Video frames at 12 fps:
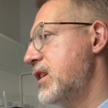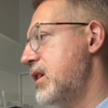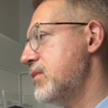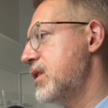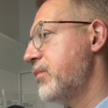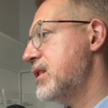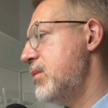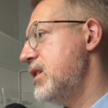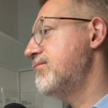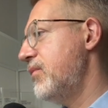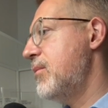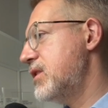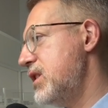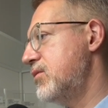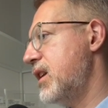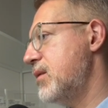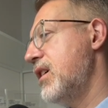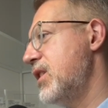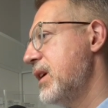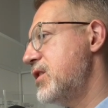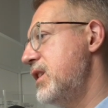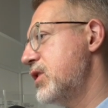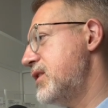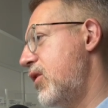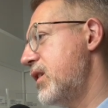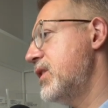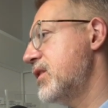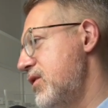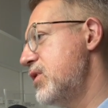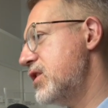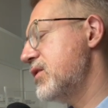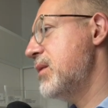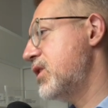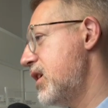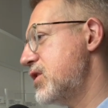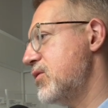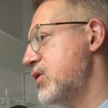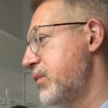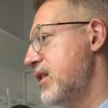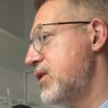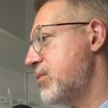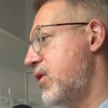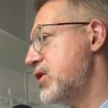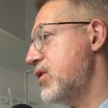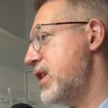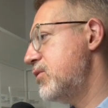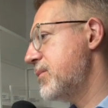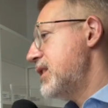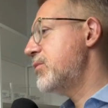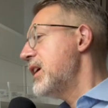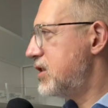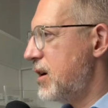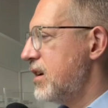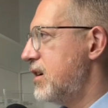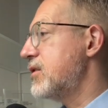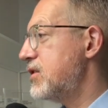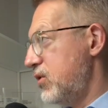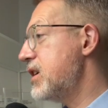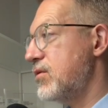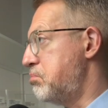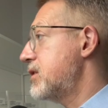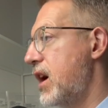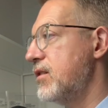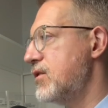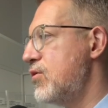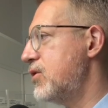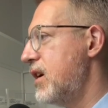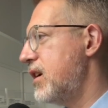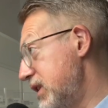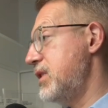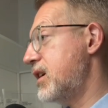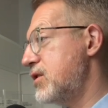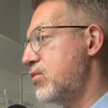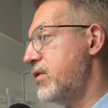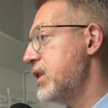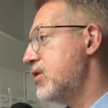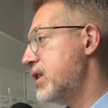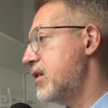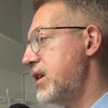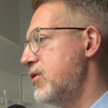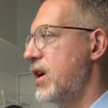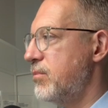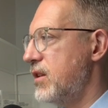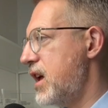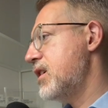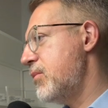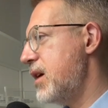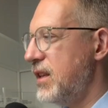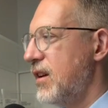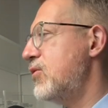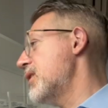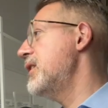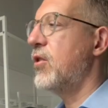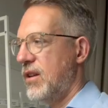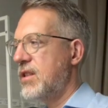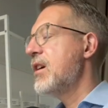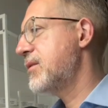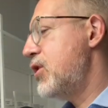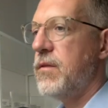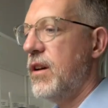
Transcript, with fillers: So they took an invention disclosure, which is basically a detailed description of the invention, and they just fed it straight into a general AI, like ChatGPT,